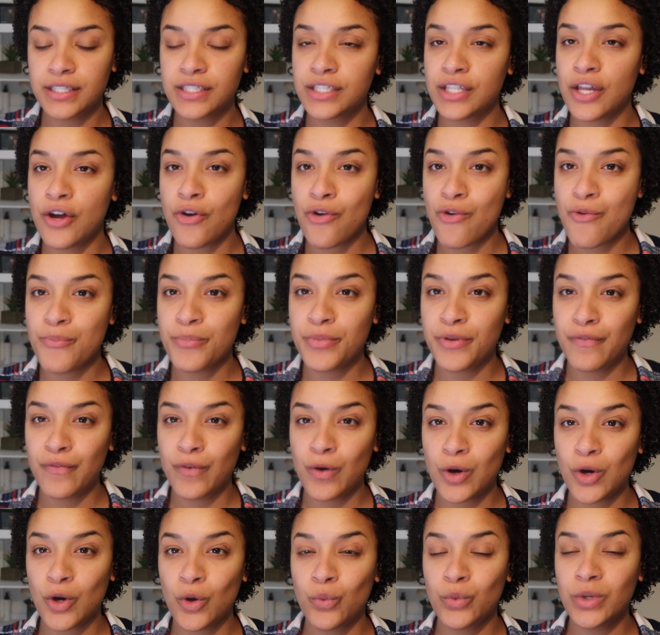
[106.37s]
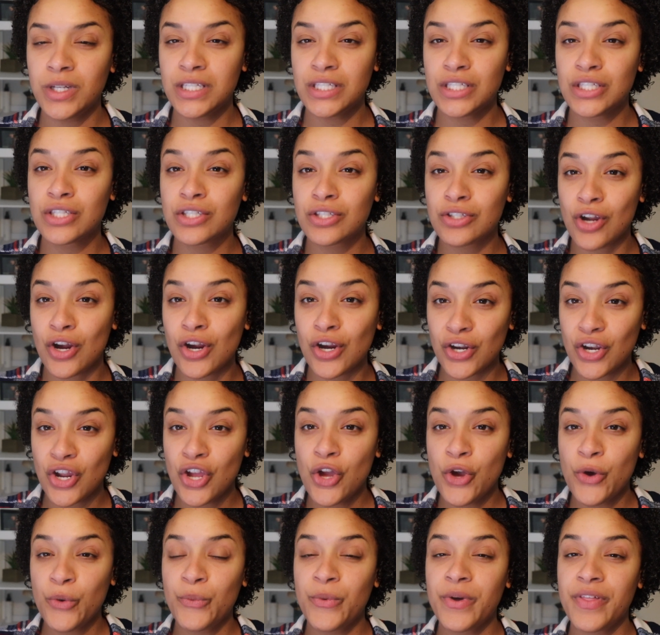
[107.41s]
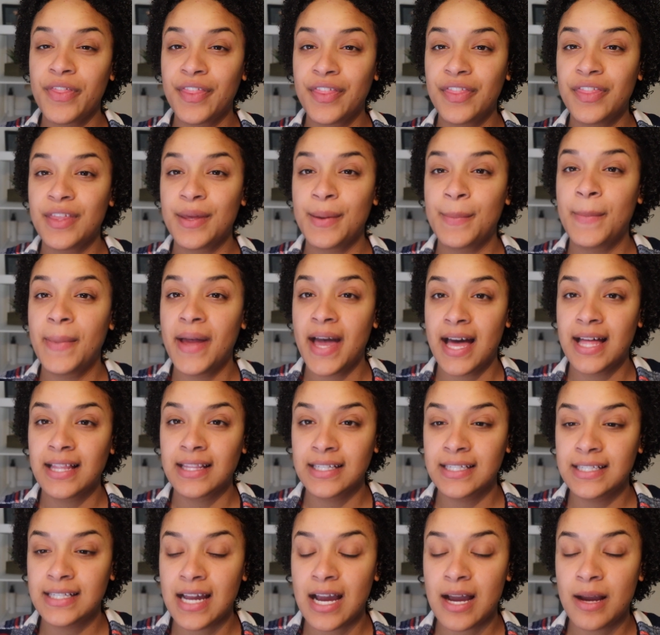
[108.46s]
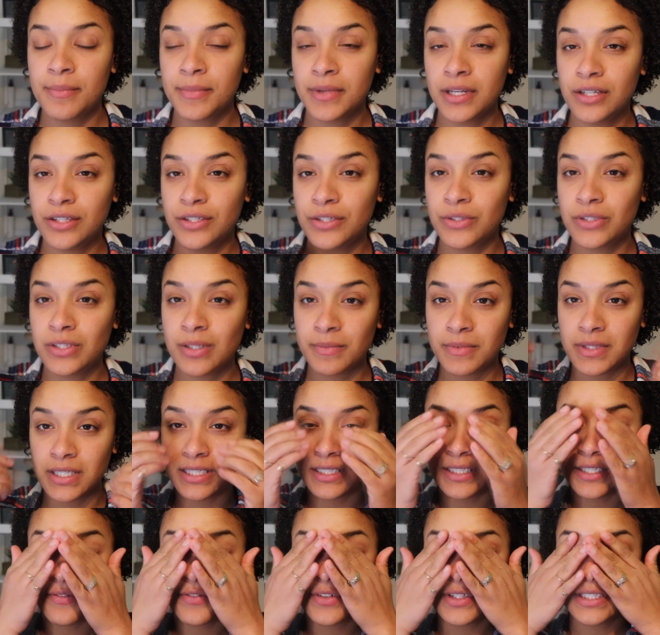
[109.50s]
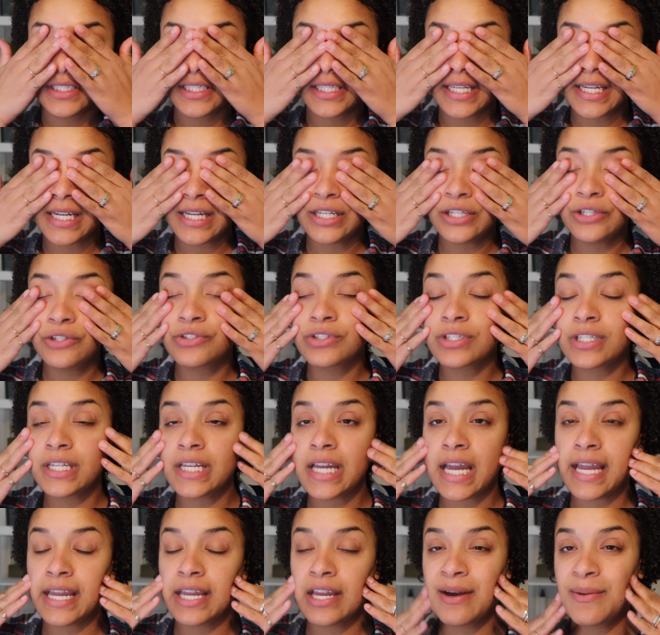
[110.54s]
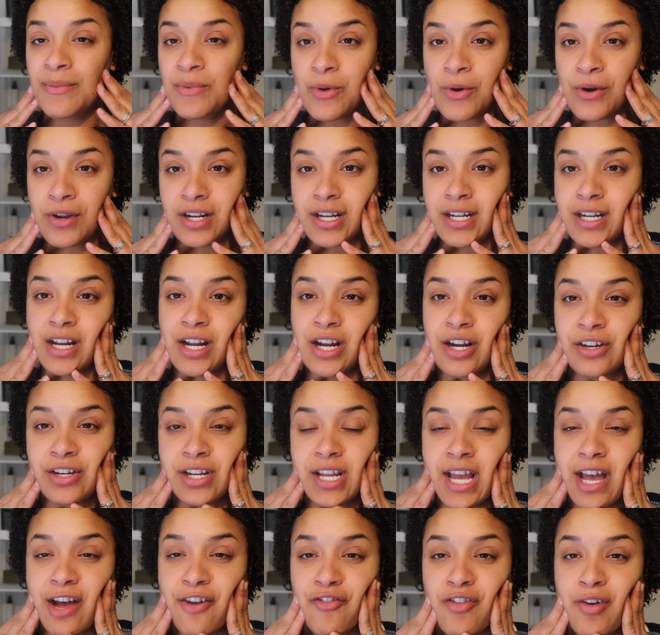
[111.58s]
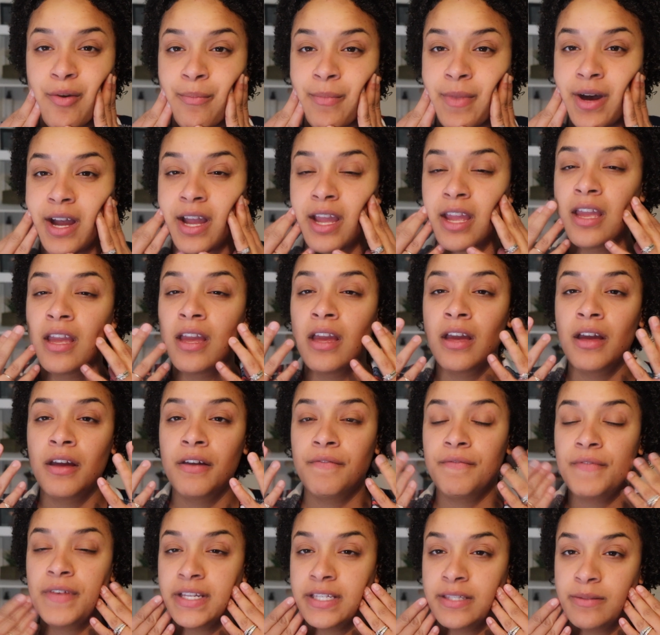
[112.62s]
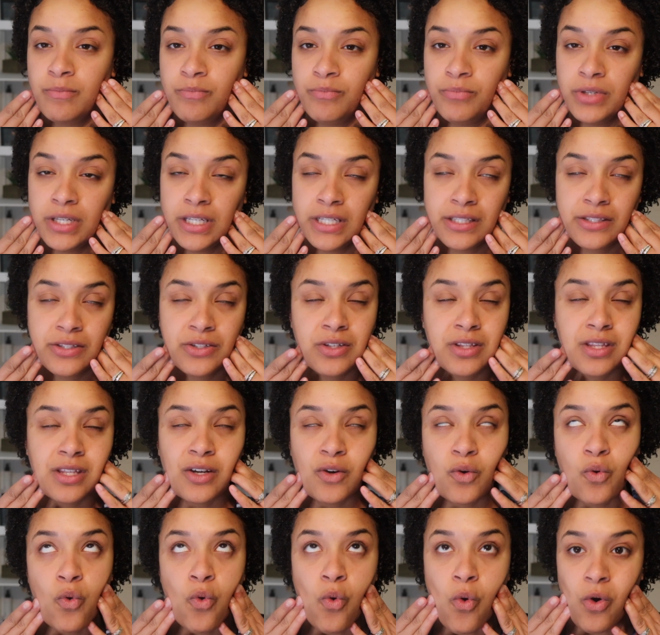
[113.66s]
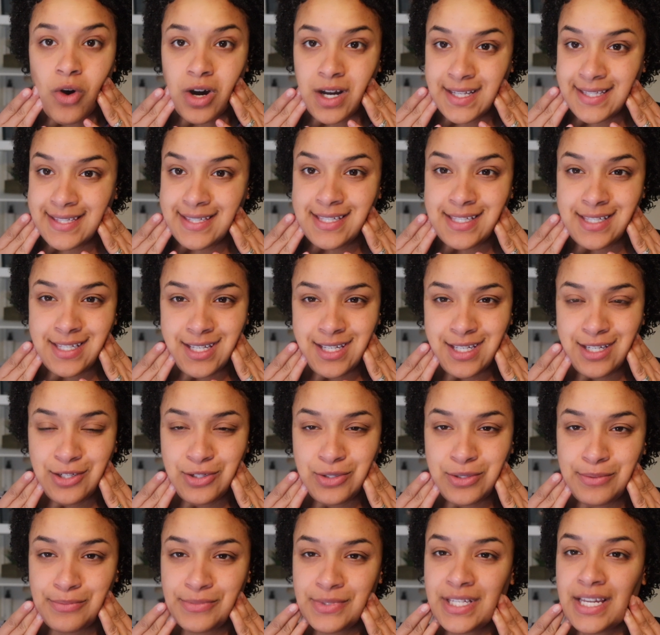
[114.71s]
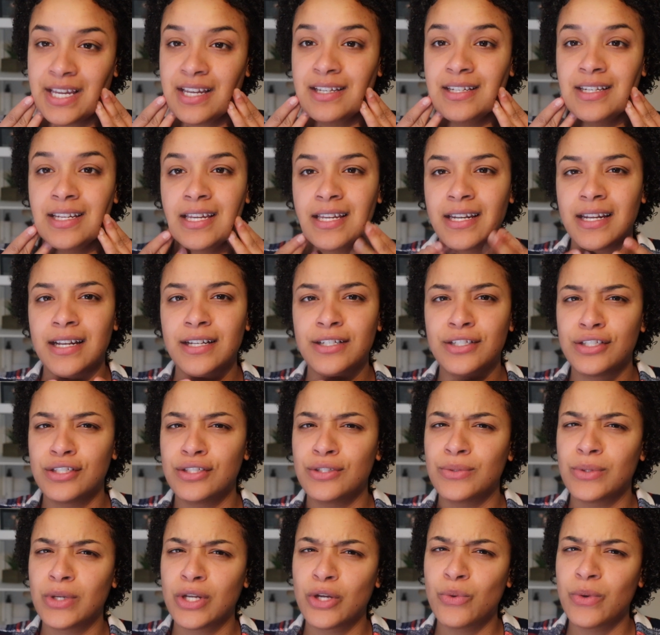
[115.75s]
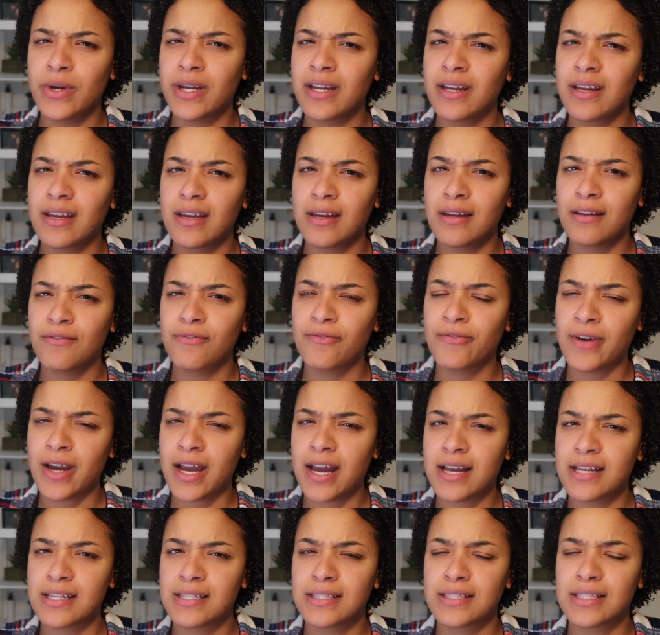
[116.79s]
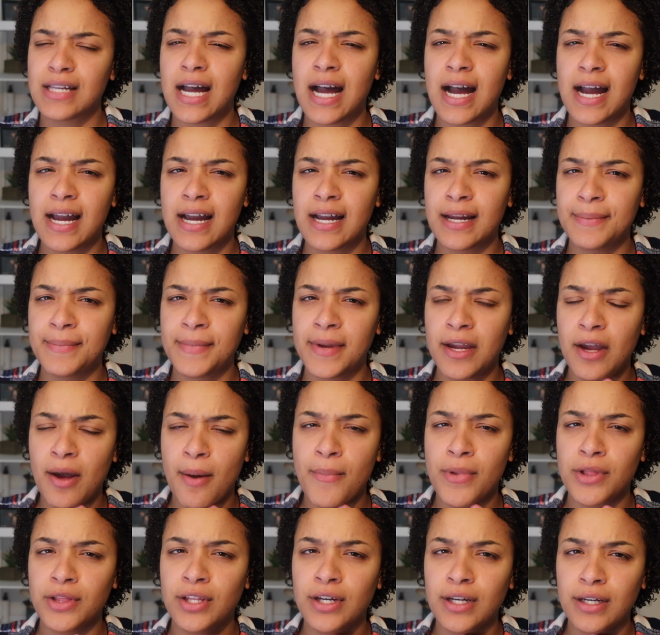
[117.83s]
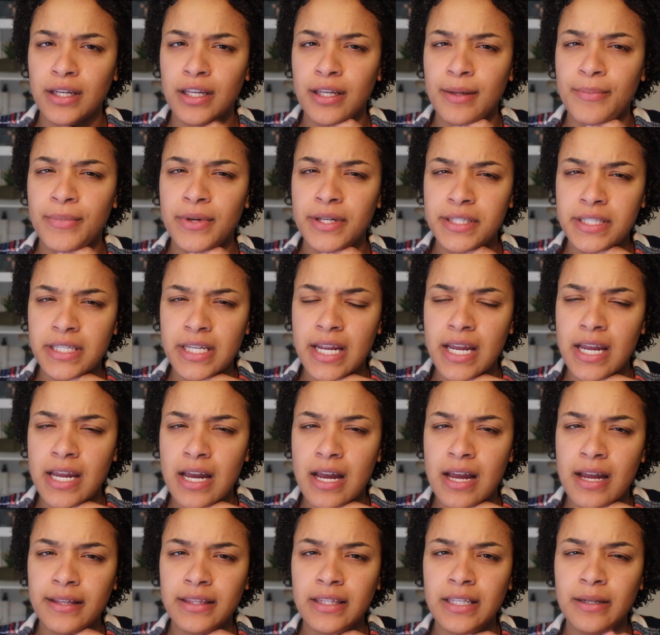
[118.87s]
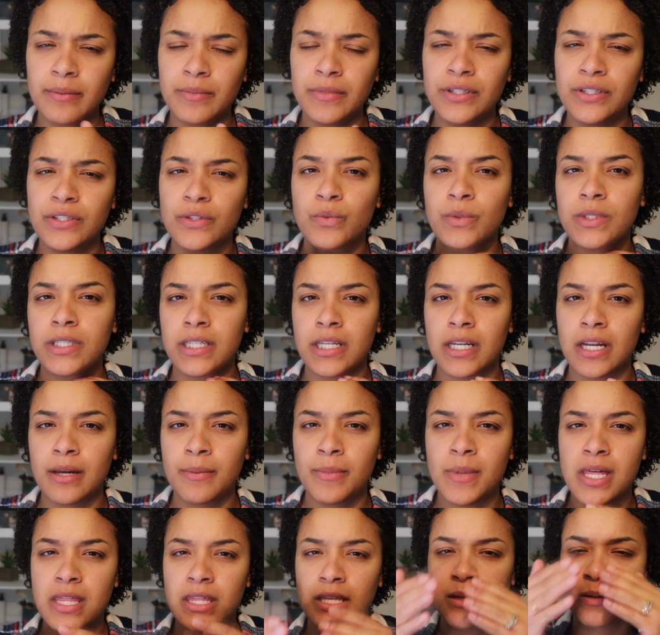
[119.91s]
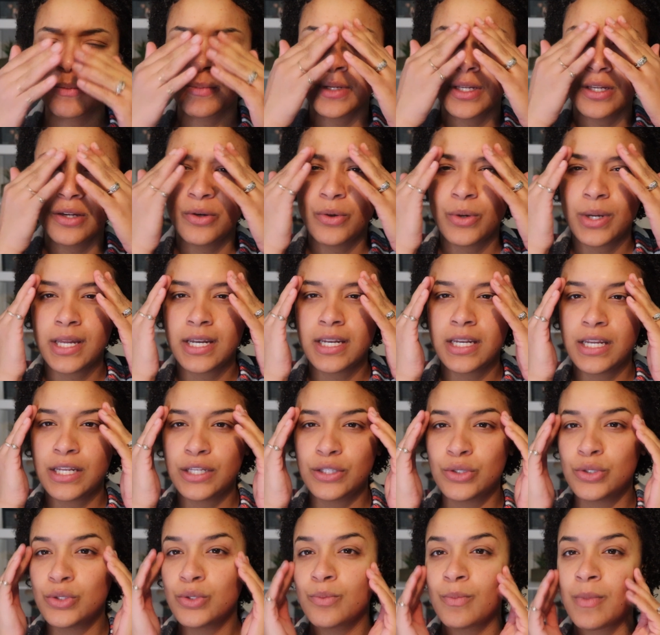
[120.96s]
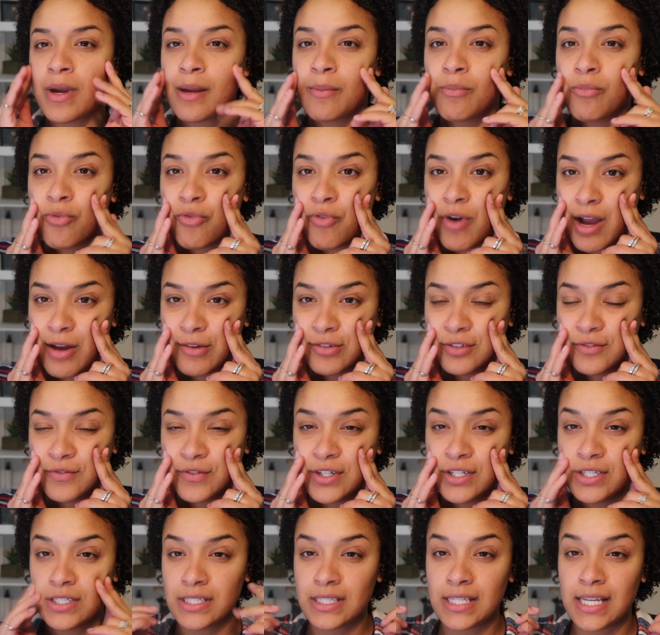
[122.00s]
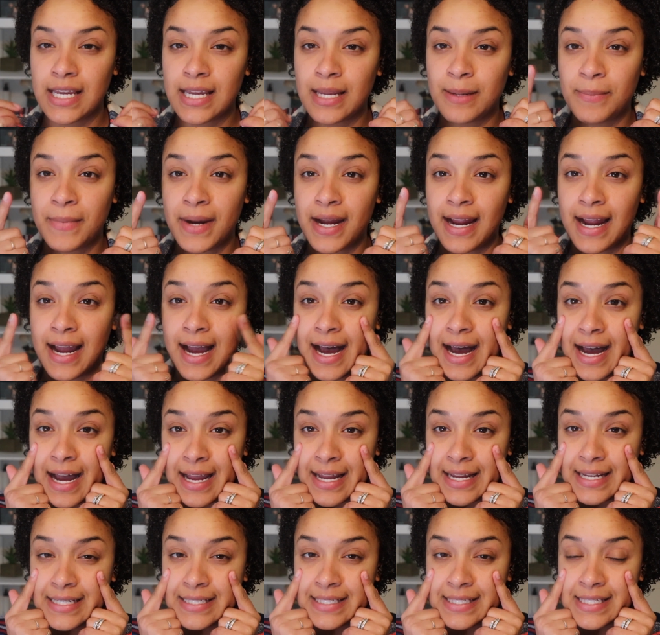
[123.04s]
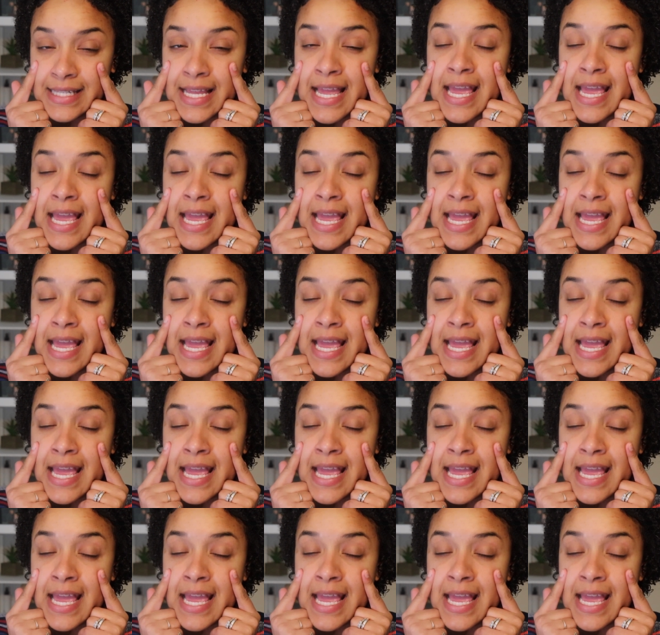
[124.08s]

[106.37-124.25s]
so before we start with the palette, I'm going to do something different today. Usually I come on and I already have my face beat to the quads, you know what I'm saying, and I just do a quick and fast eye makeup look. But today I think I'm going to switch it up. I think I'm going to go ahead and do my brows first and my eyes,